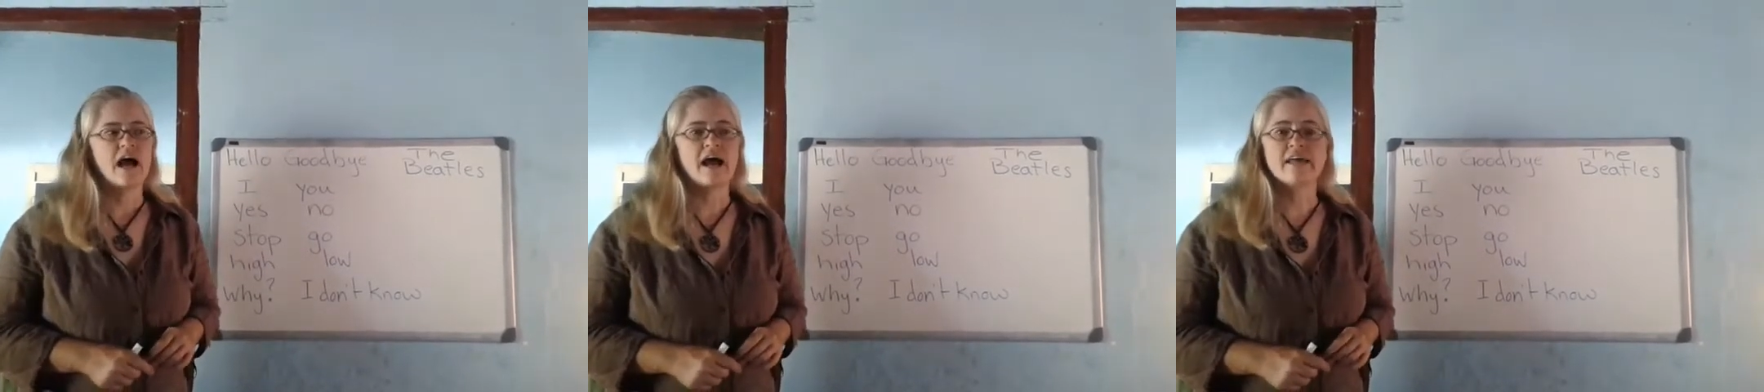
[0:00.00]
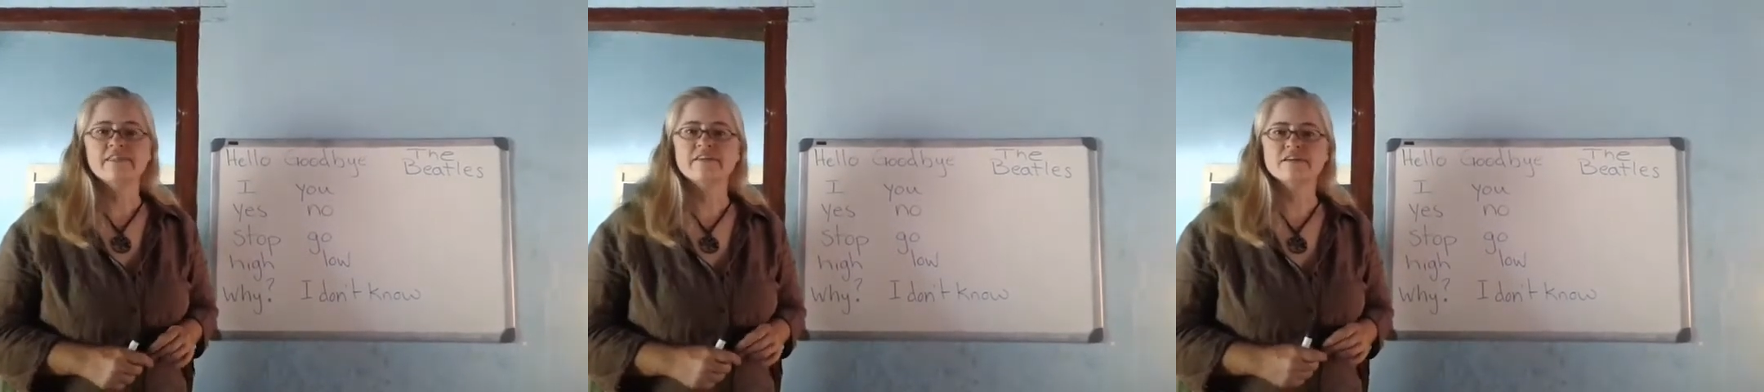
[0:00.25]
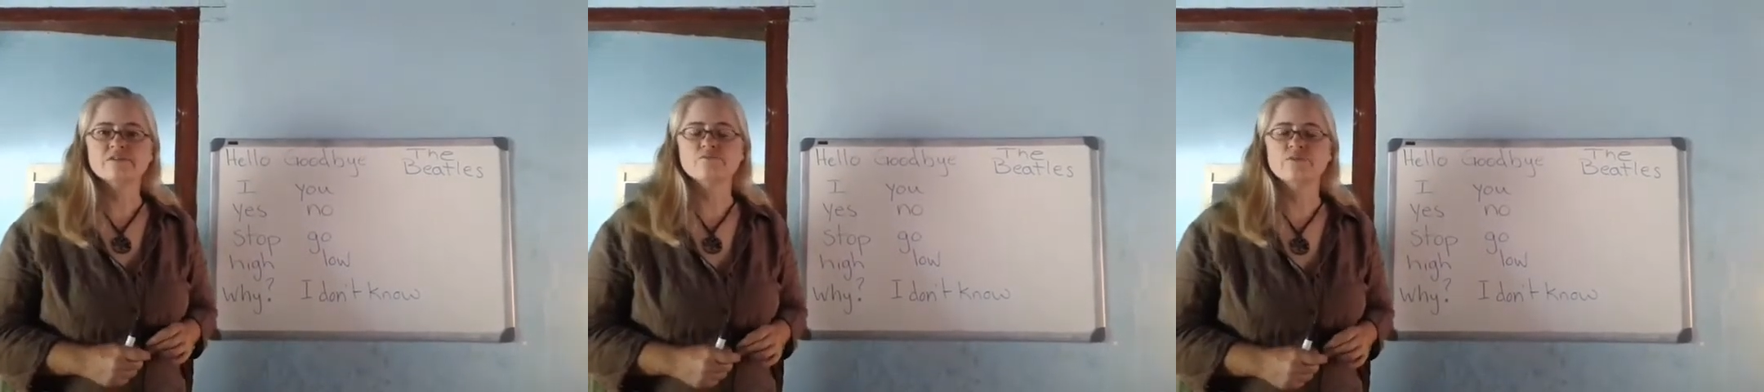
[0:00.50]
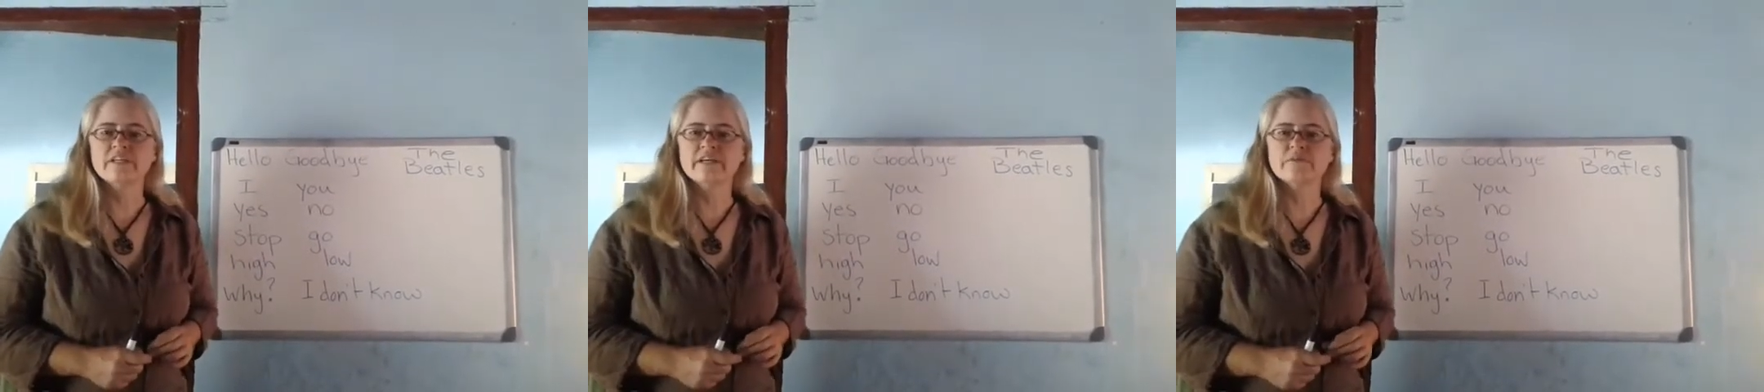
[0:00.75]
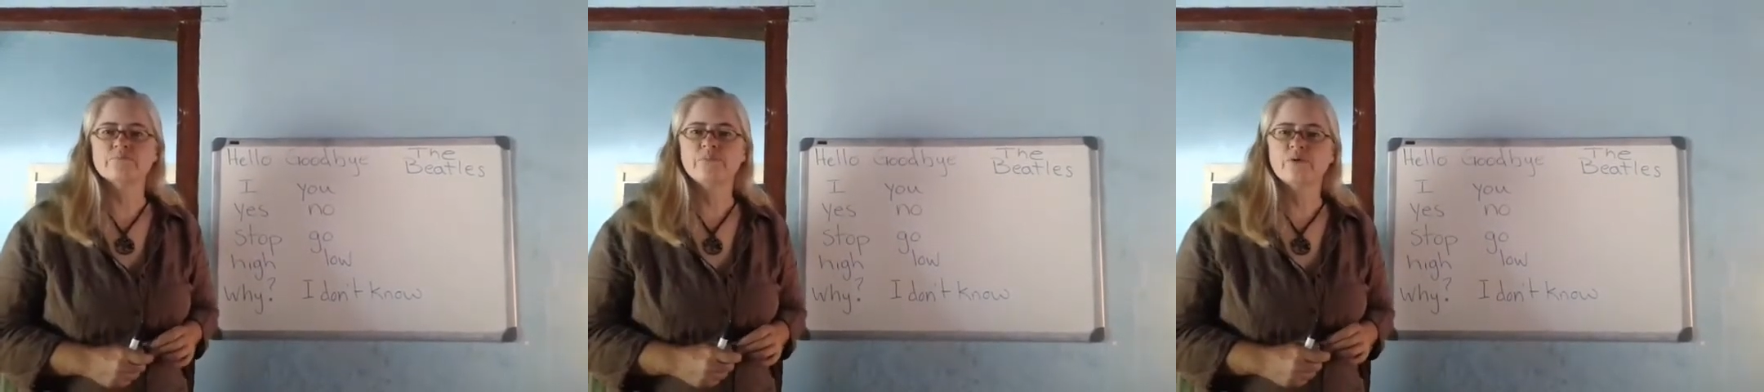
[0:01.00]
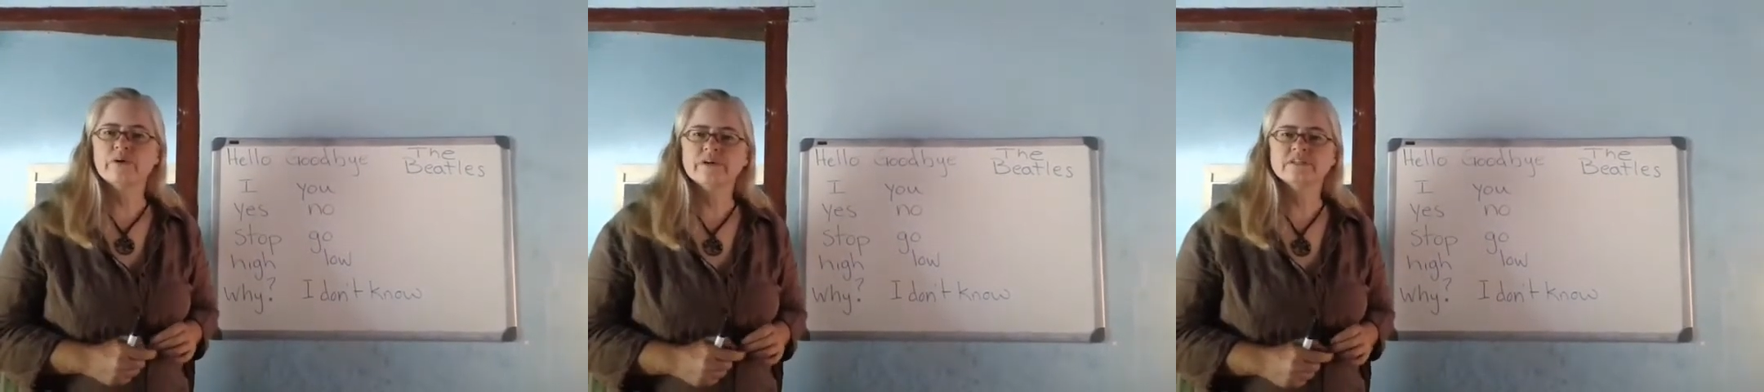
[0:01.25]
I think it's really
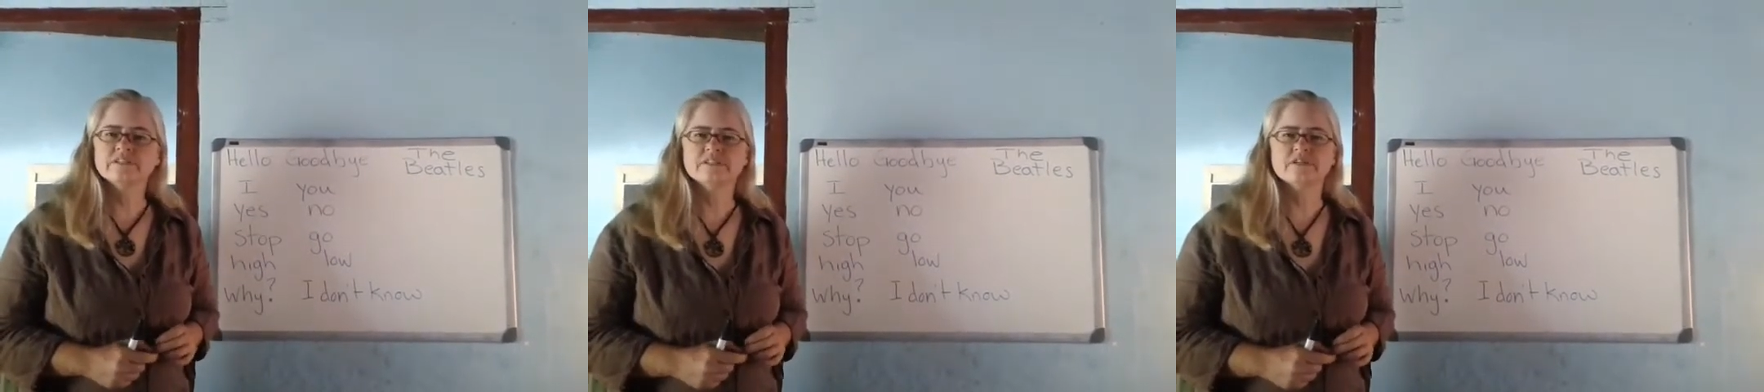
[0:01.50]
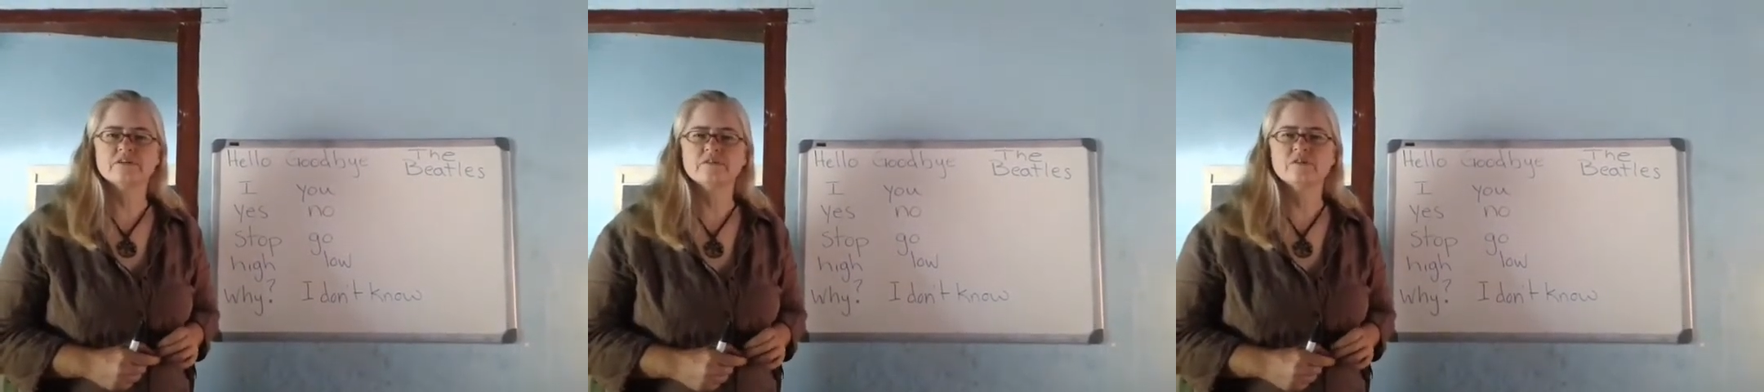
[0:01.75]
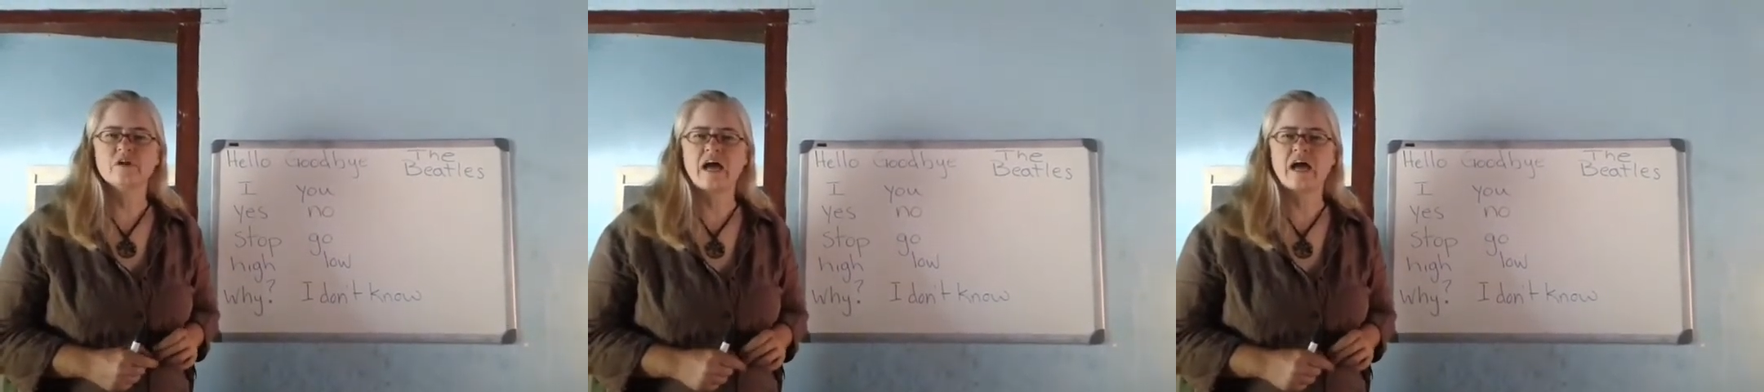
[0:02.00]
important to